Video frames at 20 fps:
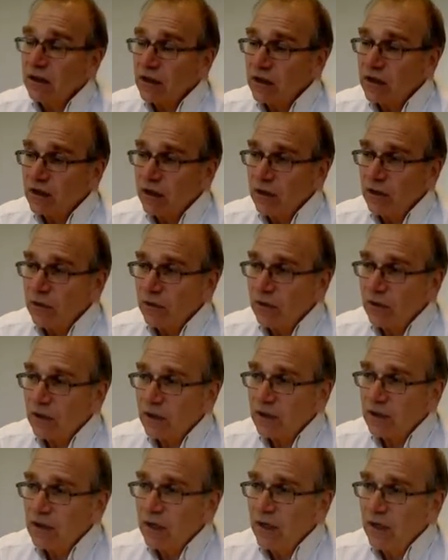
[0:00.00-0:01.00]
so
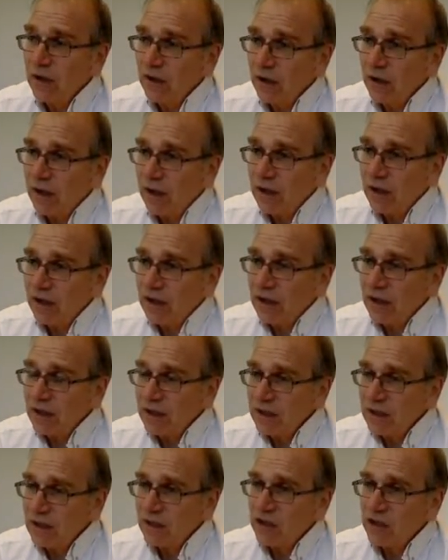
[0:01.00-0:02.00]
that
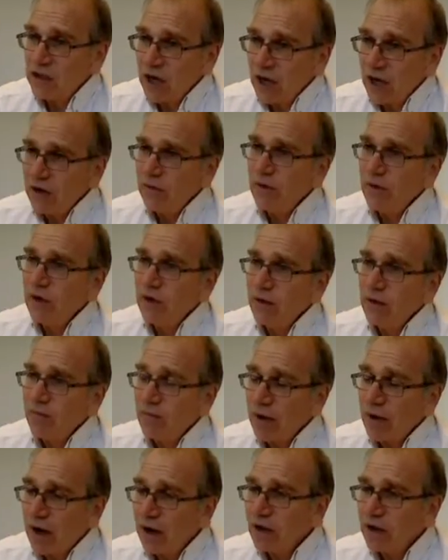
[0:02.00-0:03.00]
it is a genuine
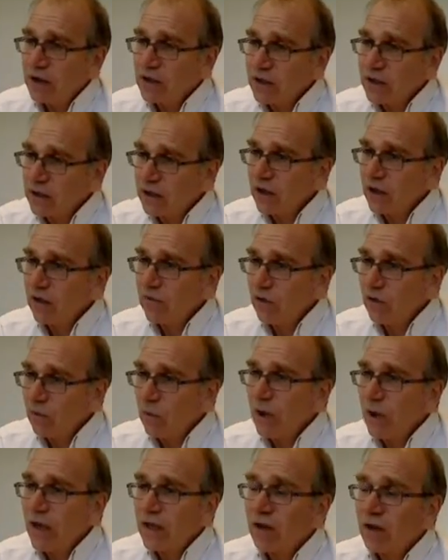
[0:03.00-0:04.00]
comparison of the
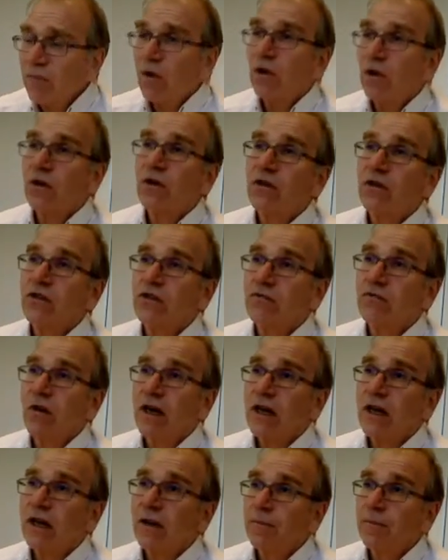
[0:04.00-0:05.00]
way the models are
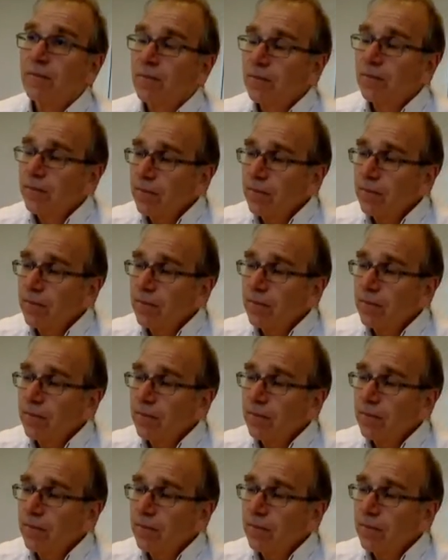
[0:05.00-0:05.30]
running.